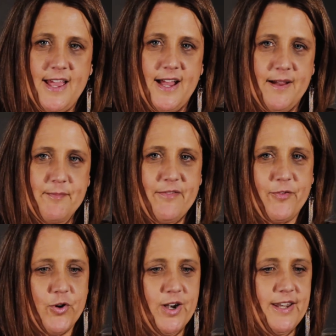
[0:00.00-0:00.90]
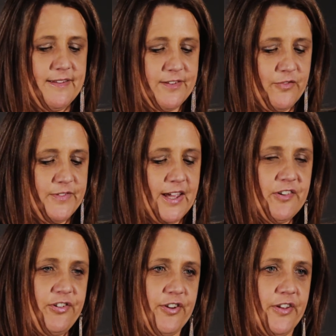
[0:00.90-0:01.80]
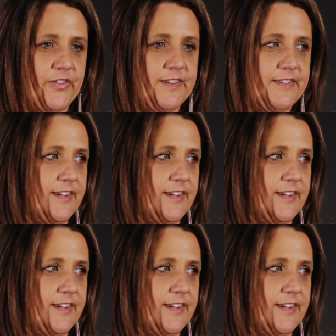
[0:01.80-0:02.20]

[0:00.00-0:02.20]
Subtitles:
have already sort of touched on this,